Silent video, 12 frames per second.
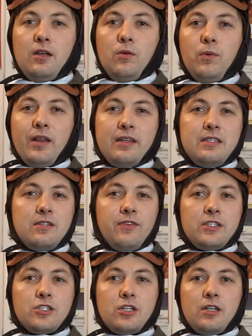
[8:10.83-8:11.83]
While these
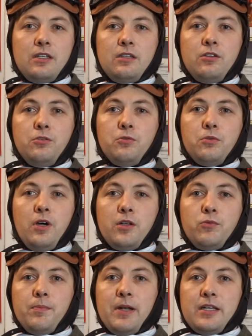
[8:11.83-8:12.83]
eventually, too, got
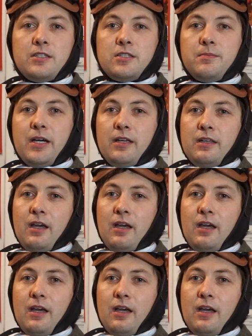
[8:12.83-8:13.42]
replaced by